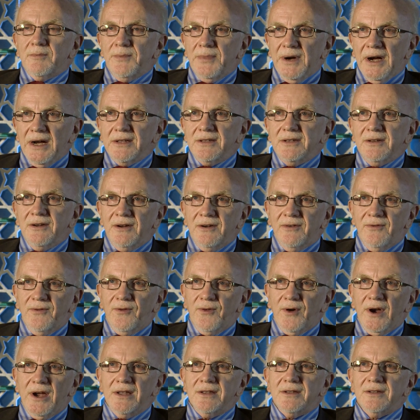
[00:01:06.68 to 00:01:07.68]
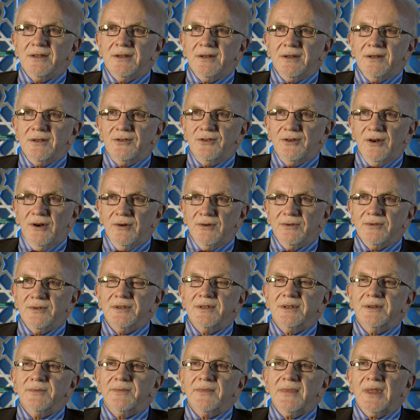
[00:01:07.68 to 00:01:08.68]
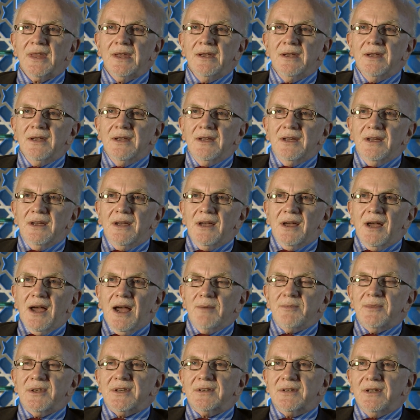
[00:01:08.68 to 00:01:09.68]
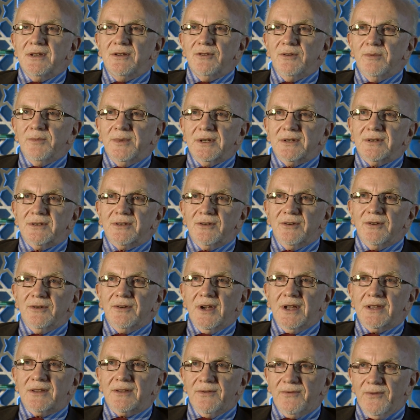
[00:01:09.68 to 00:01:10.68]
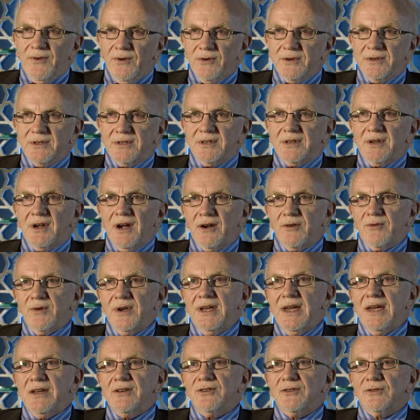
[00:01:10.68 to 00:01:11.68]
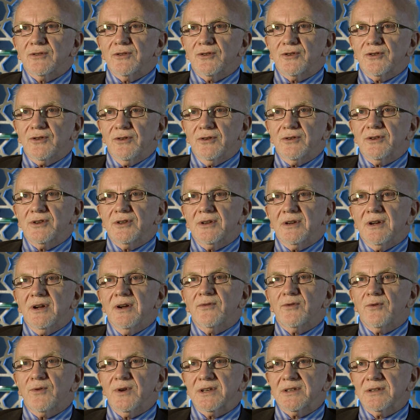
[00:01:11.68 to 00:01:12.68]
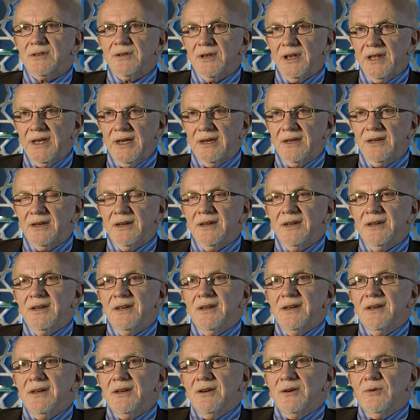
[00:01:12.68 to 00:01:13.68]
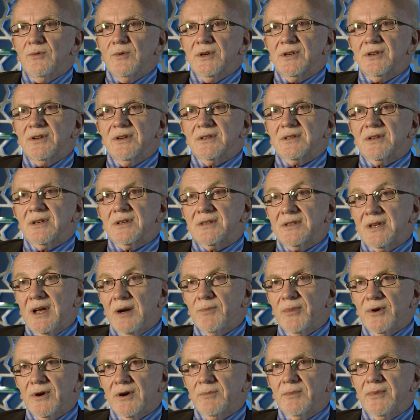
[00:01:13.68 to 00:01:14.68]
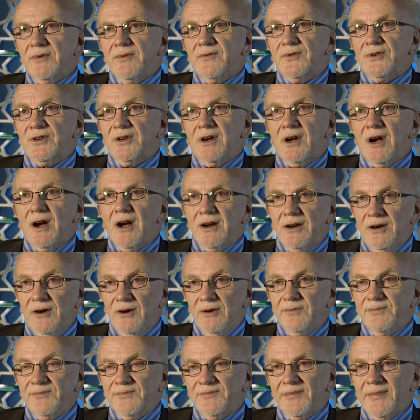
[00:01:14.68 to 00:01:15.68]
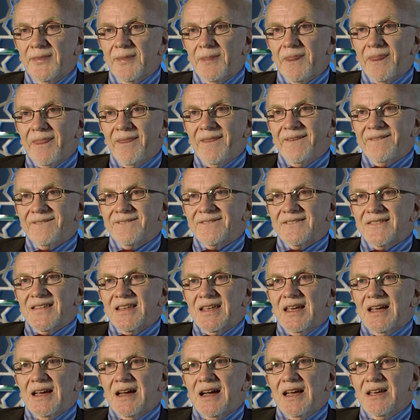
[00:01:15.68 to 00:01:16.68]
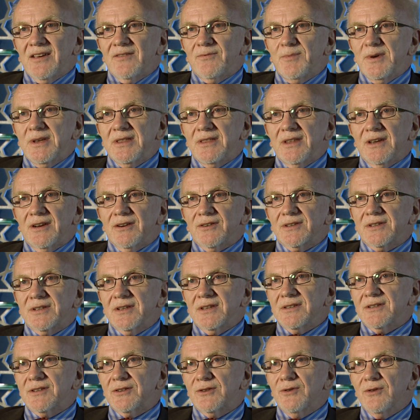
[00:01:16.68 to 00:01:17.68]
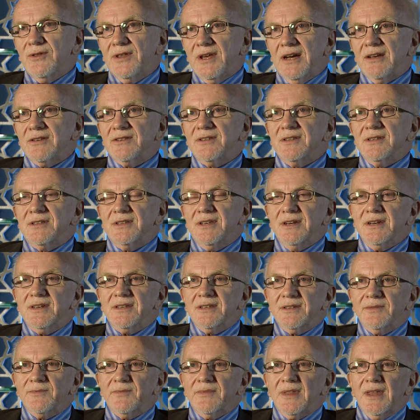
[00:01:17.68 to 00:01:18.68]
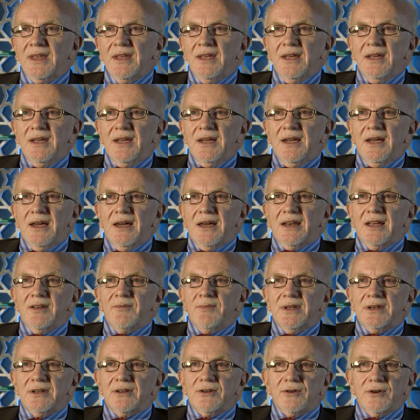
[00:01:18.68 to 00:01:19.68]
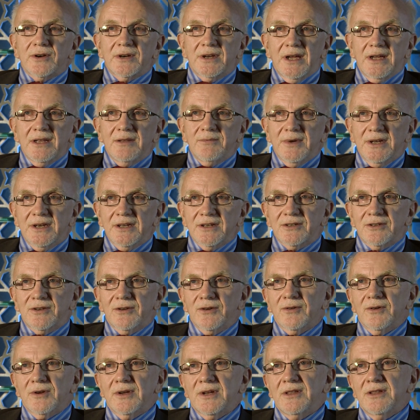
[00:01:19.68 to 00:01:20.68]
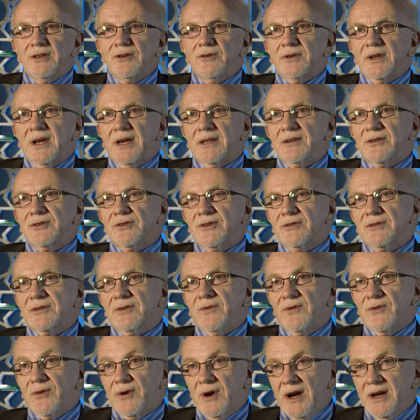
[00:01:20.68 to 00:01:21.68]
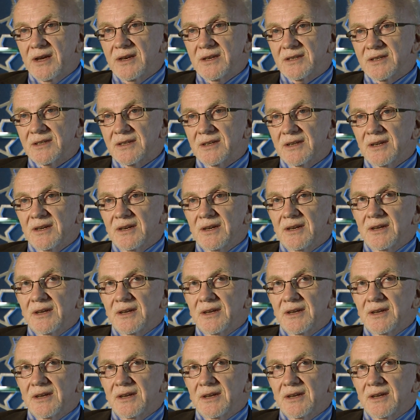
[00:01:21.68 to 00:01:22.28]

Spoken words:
Bud Friend Jones. I'm the senior minister at the First Congregational Church of Crystal Lake, which is a suburb of Chicago. I've been there since 2006, and I've been an ordained minister in the United Church of Christ